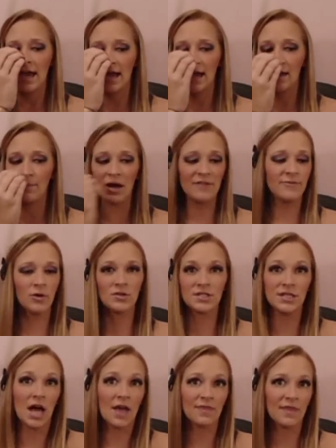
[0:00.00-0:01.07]
and my phone's
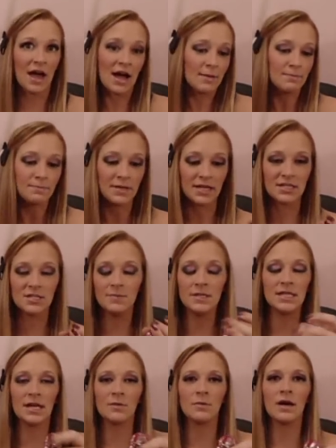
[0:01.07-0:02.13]
not that big to
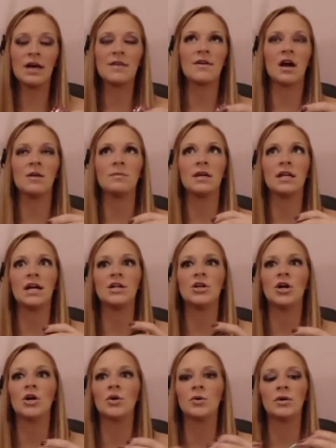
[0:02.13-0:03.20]
begin with. I mean, I
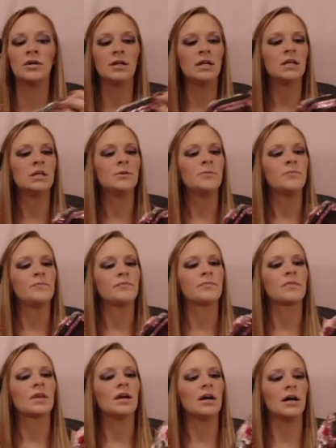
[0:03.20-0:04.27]
know
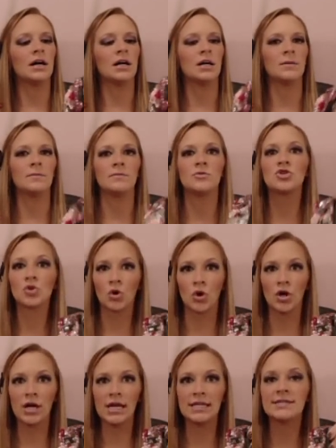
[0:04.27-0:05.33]
um,
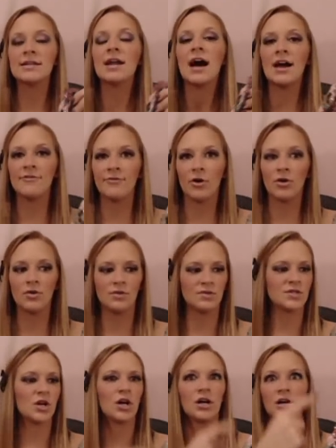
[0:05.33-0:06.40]
droids and
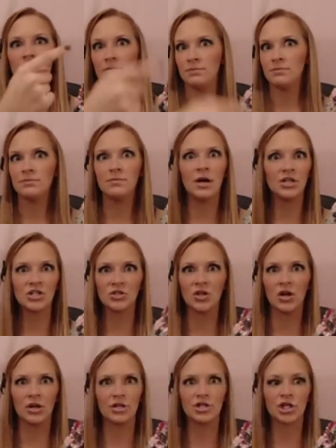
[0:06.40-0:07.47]
iPhones are much
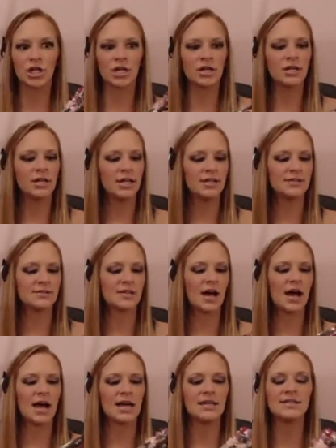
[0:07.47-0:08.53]
larger in
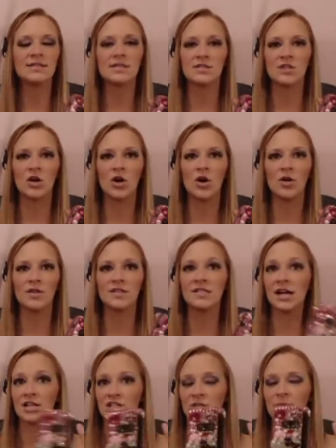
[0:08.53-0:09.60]
size, so this is
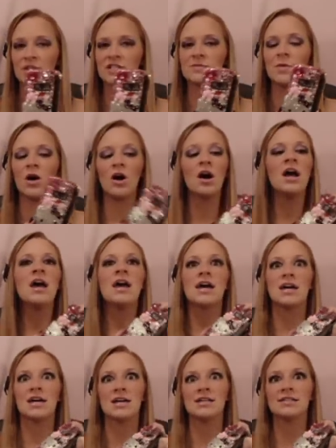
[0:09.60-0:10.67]
actually pretty small.
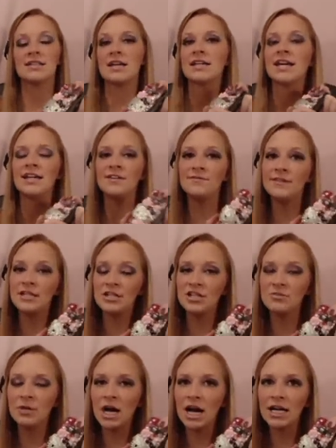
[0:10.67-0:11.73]
Is can it fit in
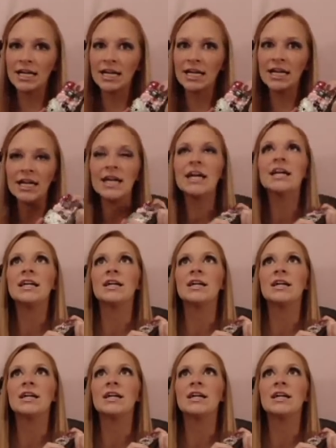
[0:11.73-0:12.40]
your pocket?